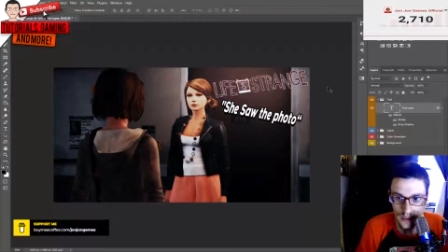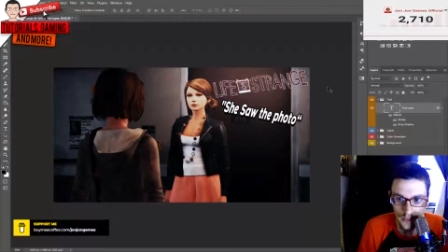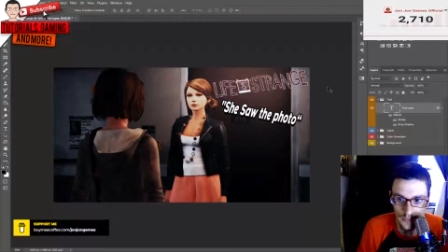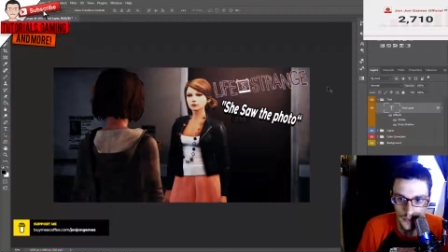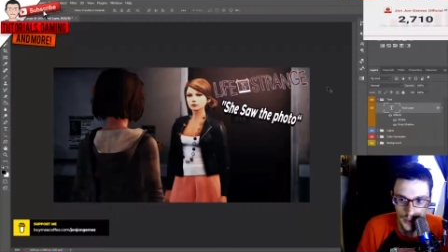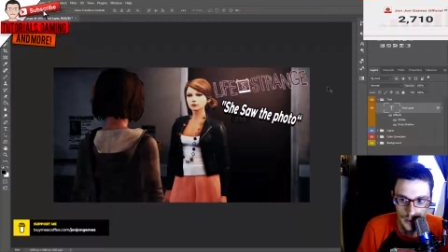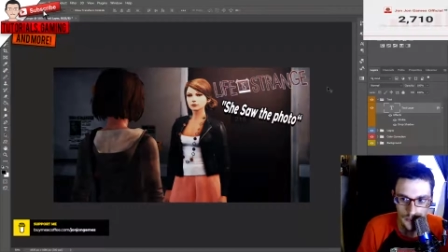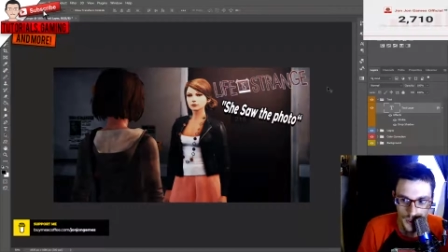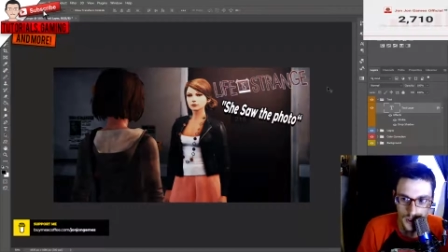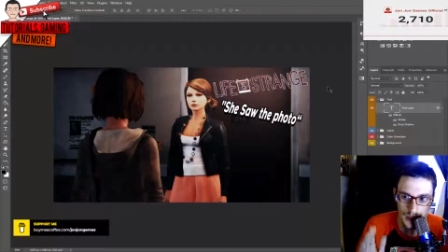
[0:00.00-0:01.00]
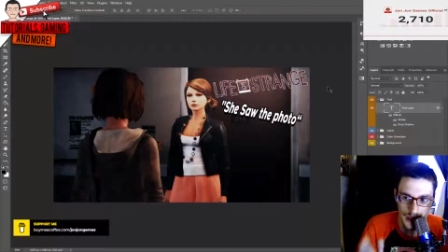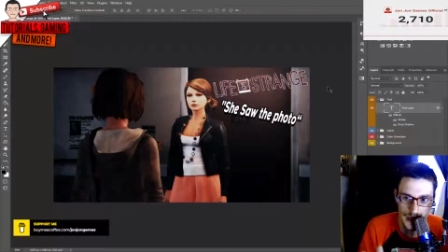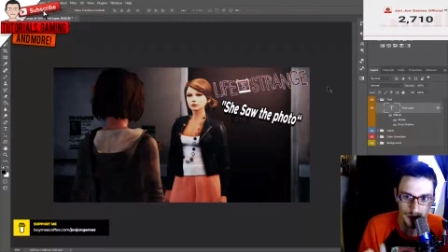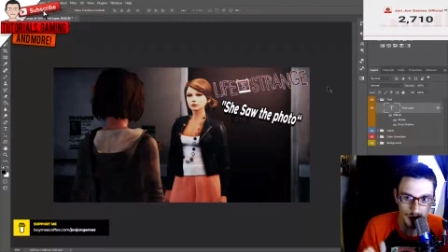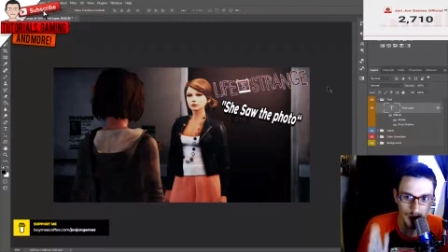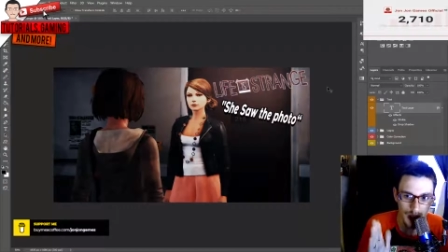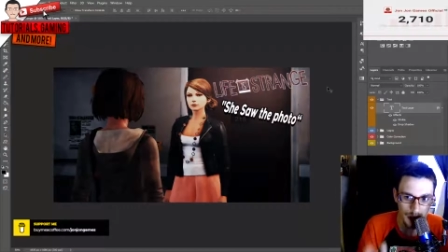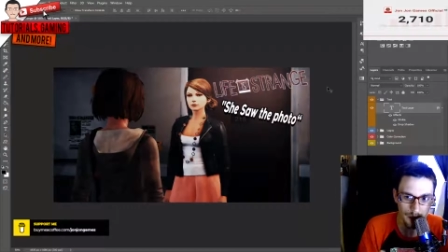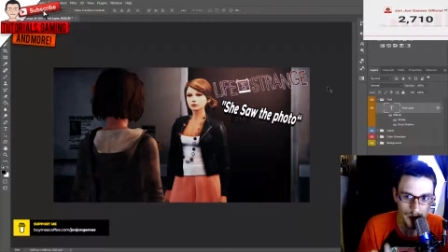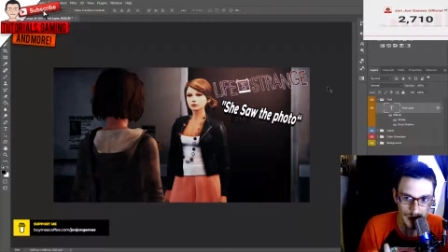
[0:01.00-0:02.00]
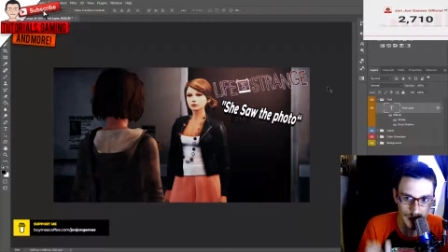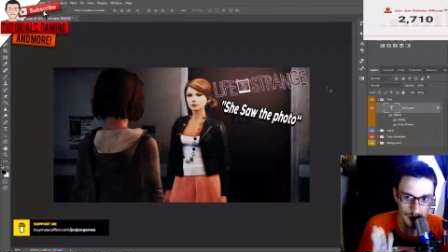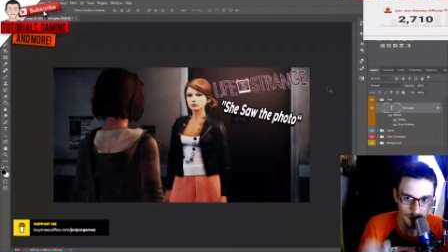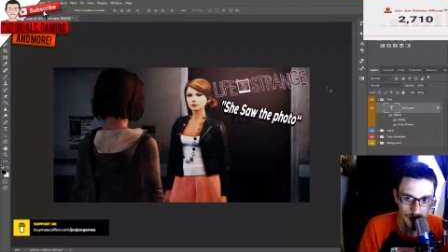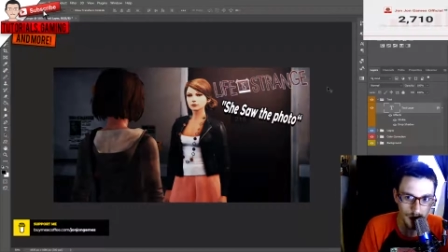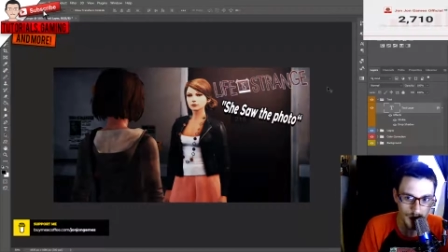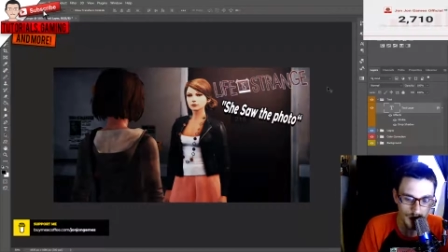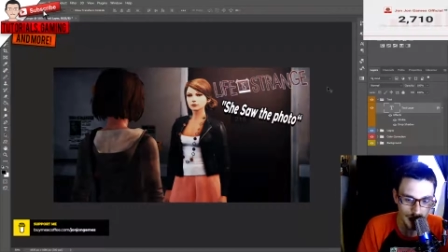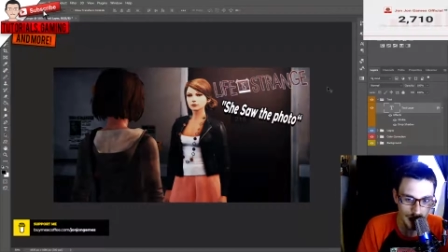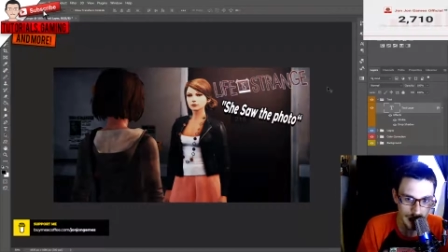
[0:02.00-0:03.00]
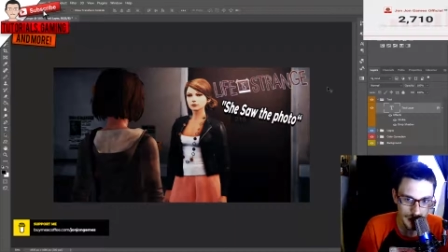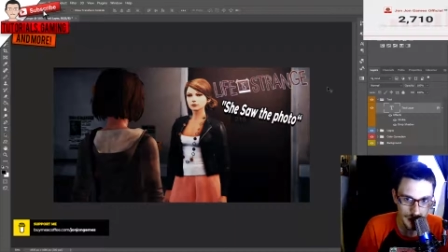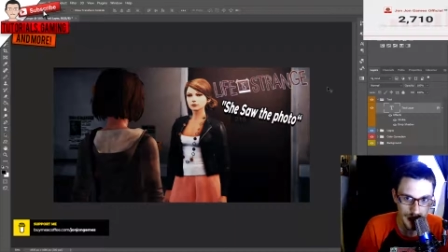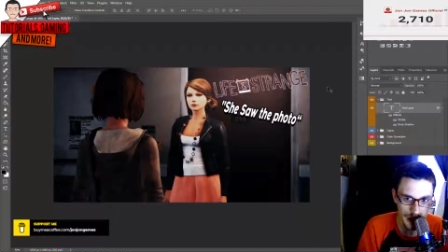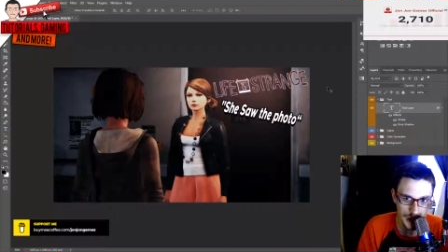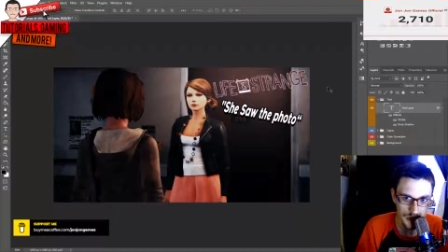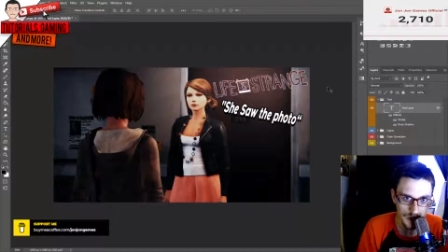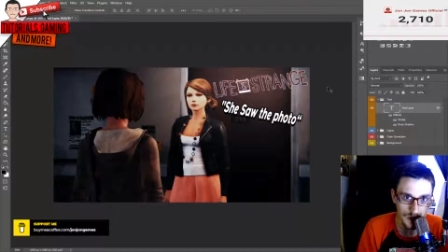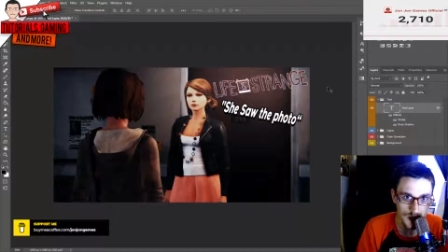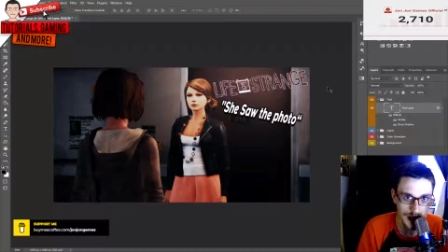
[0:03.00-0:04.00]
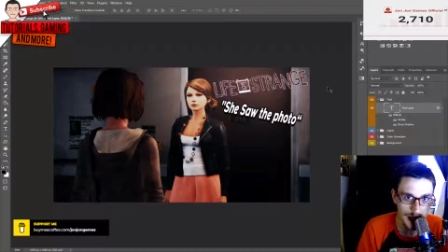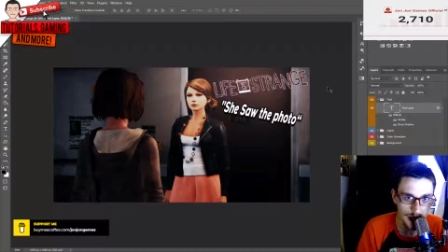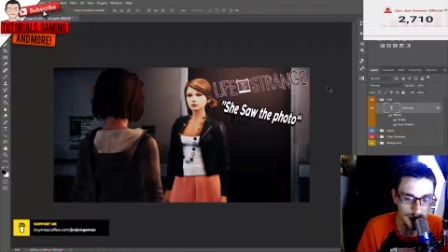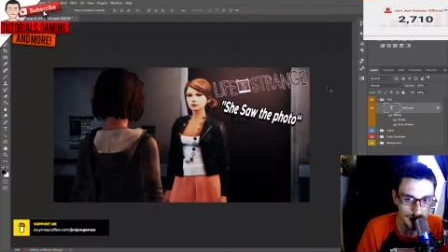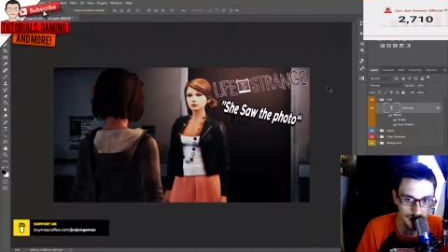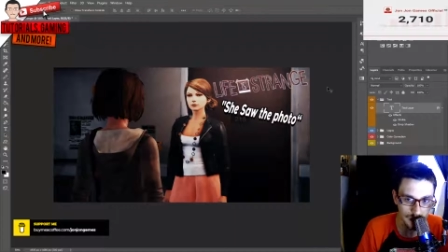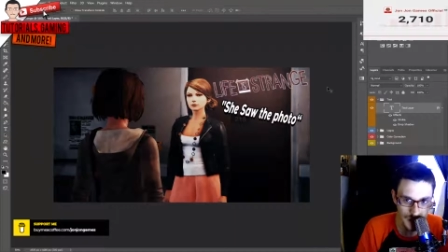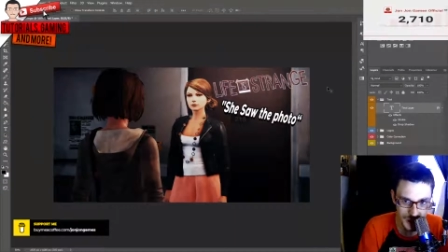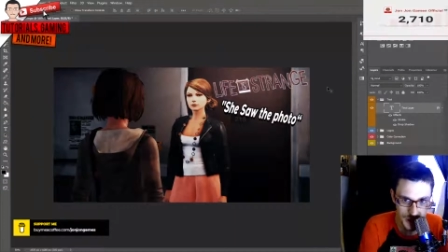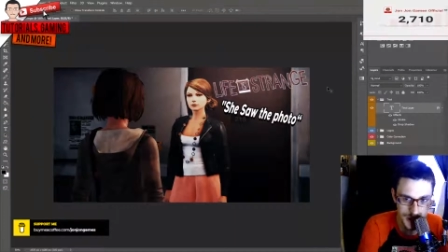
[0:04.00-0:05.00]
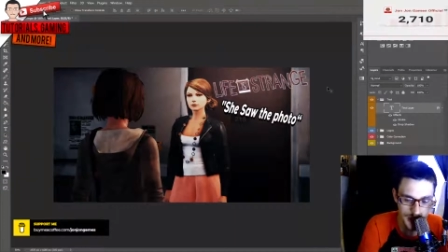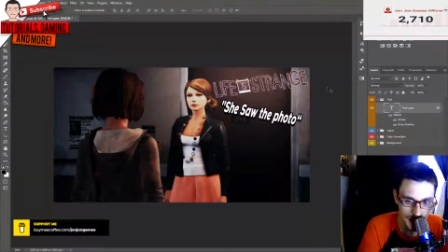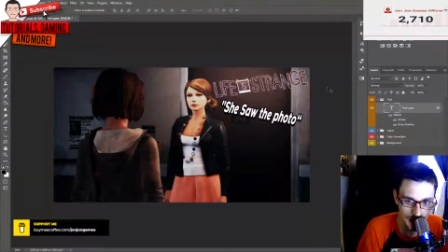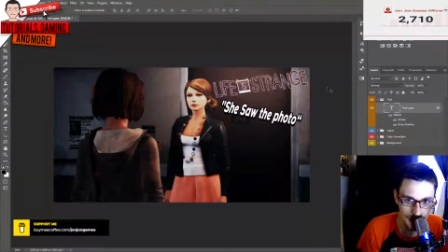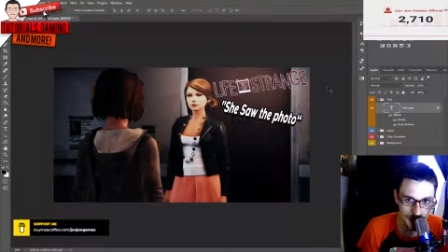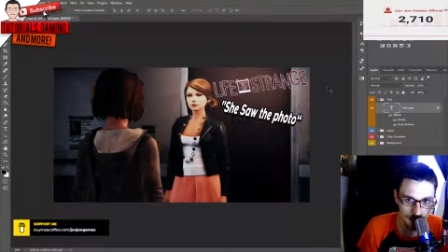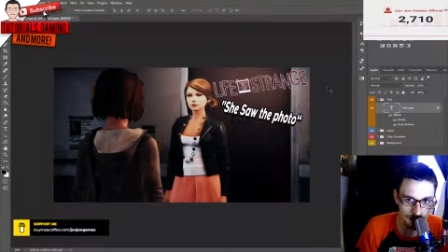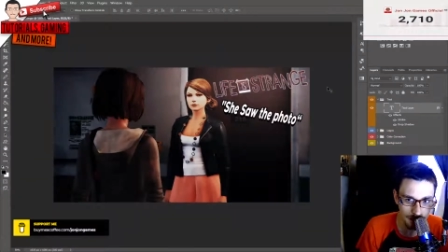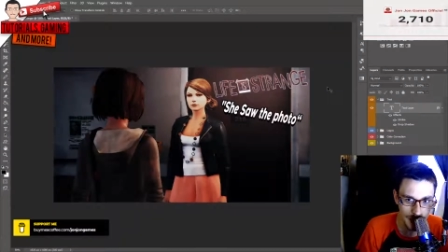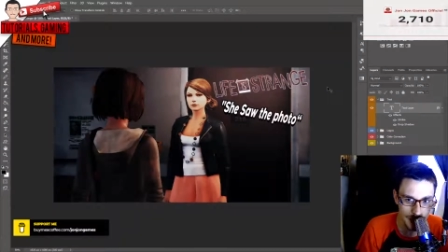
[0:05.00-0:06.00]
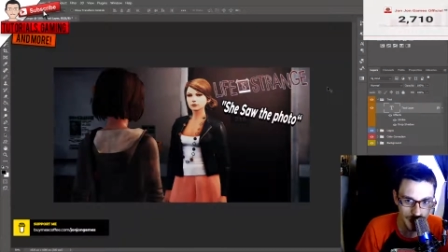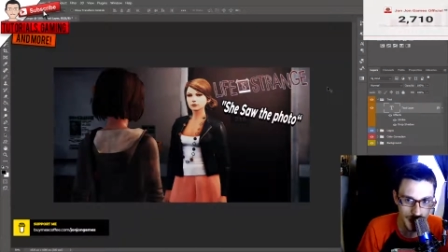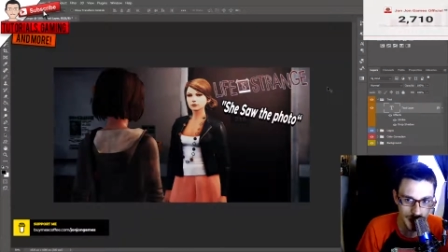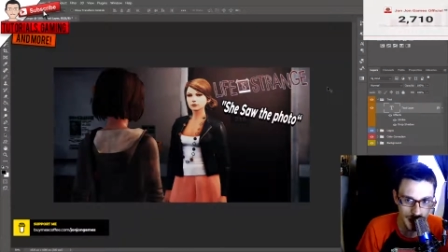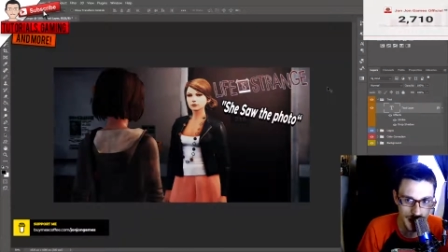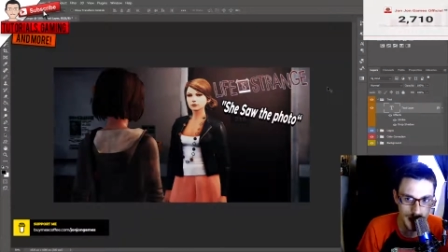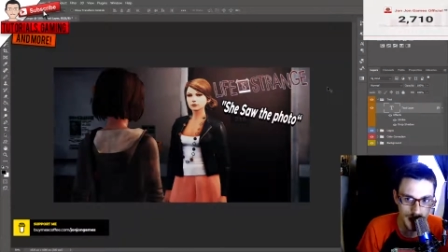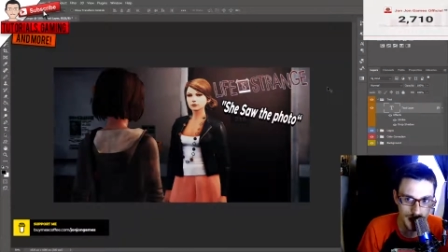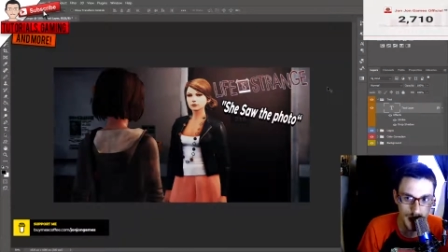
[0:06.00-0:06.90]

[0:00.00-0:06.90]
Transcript: If you are gonna ask me why I put the photo and not the actual saying what she said, um, Juliet said,